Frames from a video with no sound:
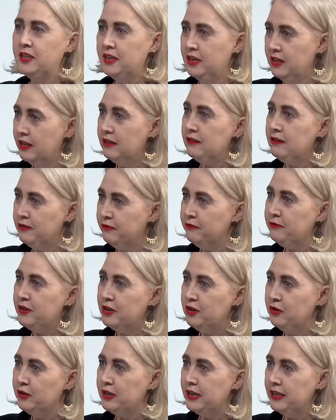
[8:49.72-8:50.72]
that are
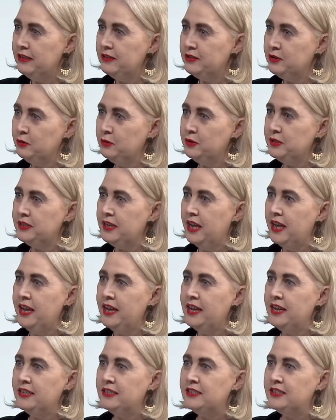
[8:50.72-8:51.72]
locally sourced,
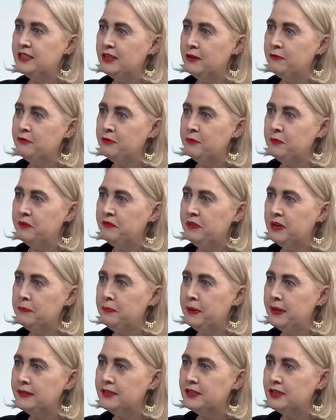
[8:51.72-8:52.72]
and some from the
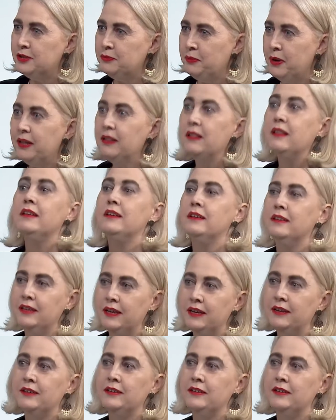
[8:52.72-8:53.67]
Philippines as well. Yeah.